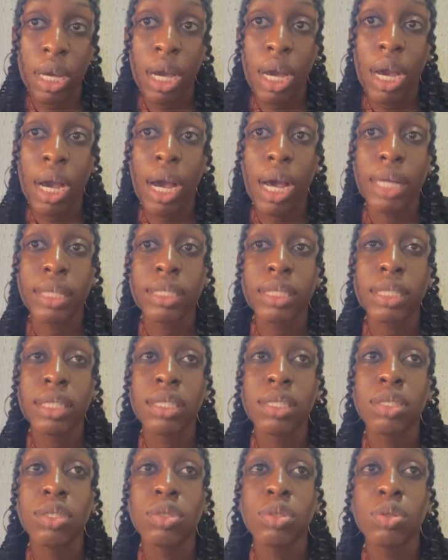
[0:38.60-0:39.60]
and
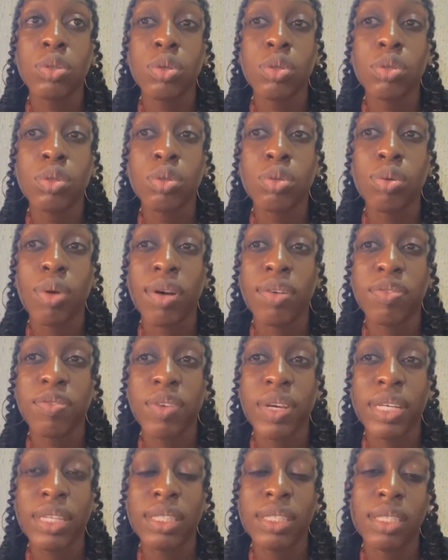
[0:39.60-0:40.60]
it is known to
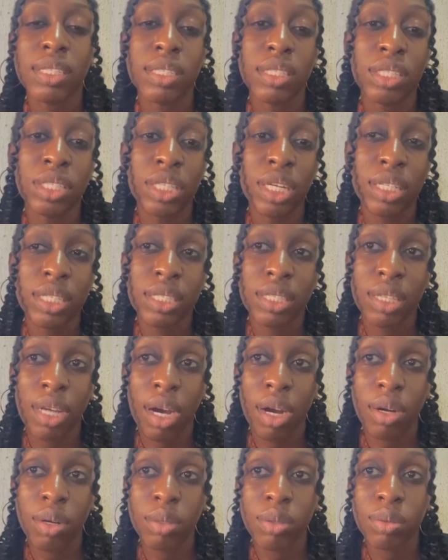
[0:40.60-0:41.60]
affect the
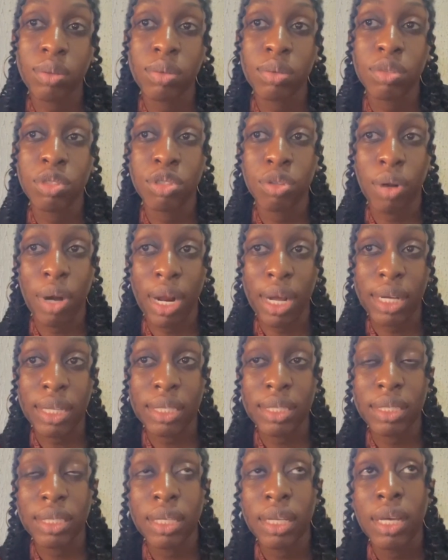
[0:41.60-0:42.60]
genital
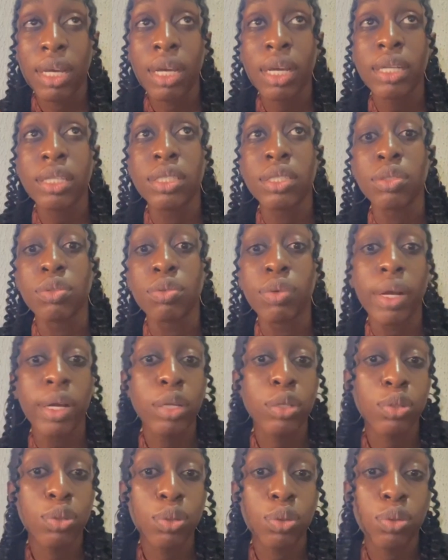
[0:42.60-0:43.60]
tract, the
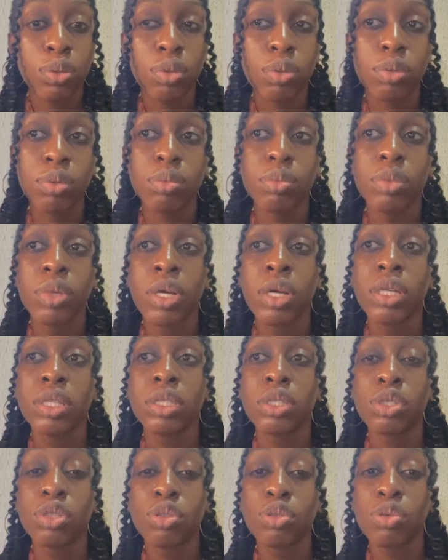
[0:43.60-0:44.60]
rectum,
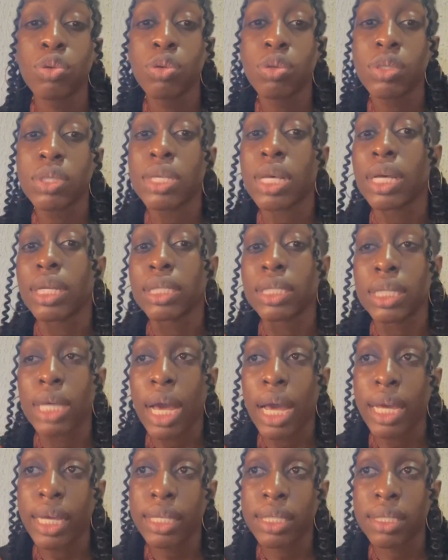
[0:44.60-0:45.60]
the throat, and the
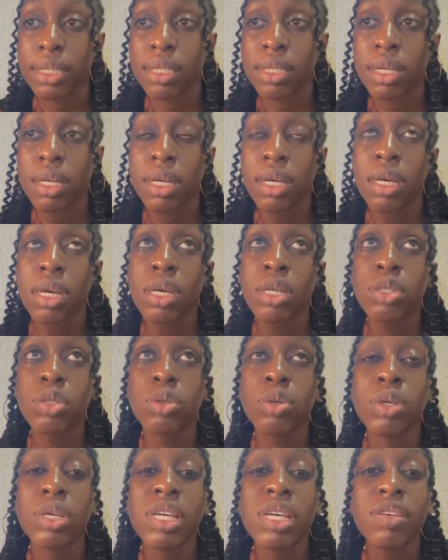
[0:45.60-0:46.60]
eyes.
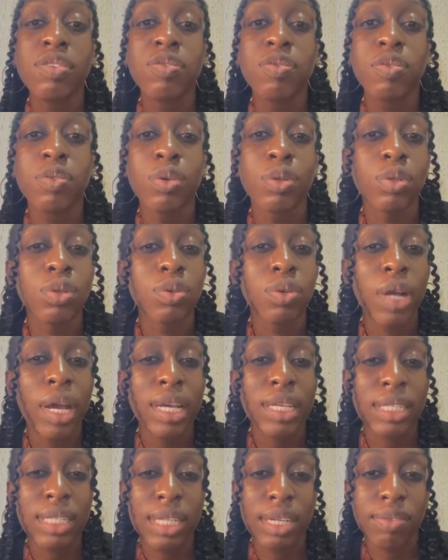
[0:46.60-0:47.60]
So if gonorrhea
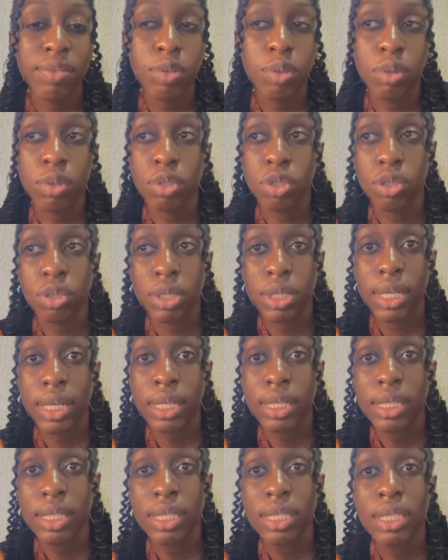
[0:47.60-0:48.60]
is left
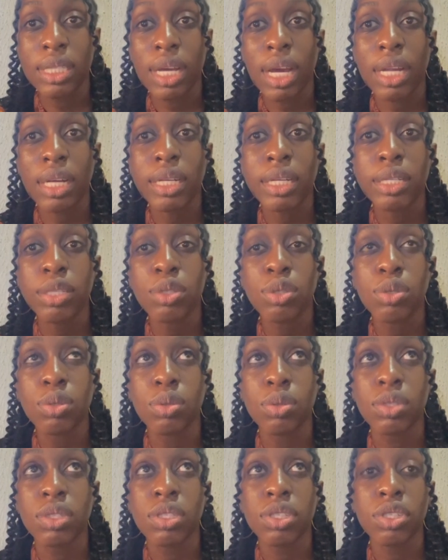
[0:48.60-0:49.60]
untreated, it can lead
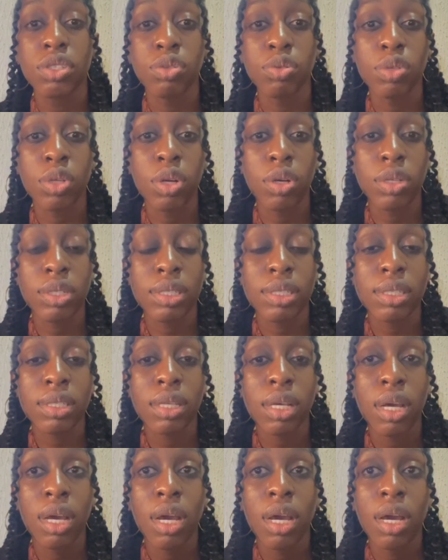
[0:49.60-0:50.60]
to serious
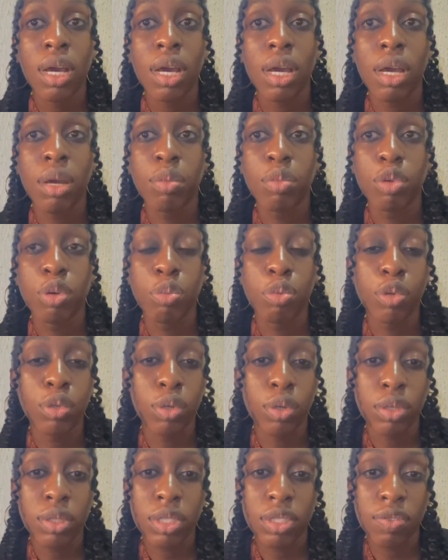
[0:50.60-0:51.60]

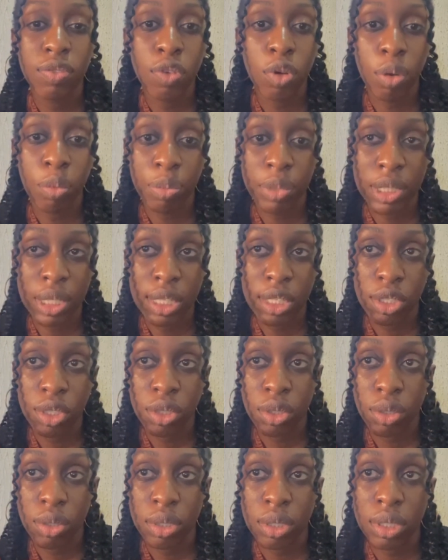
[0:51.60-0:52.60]
reproductive
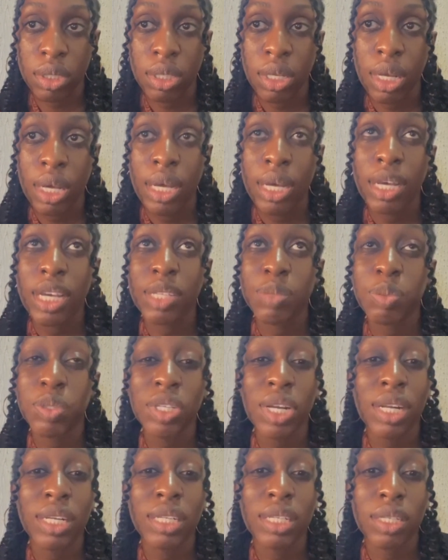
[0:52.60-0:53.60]
complications,
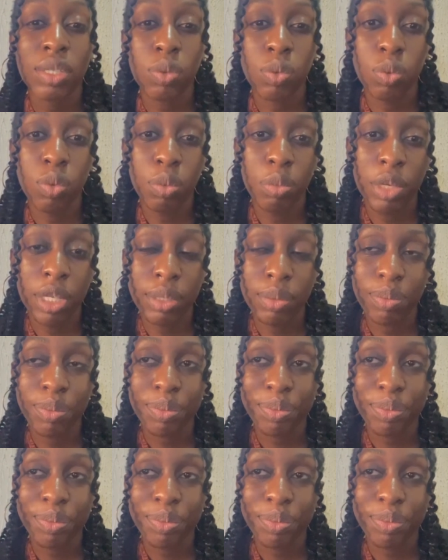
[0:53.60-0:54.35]
especially in women.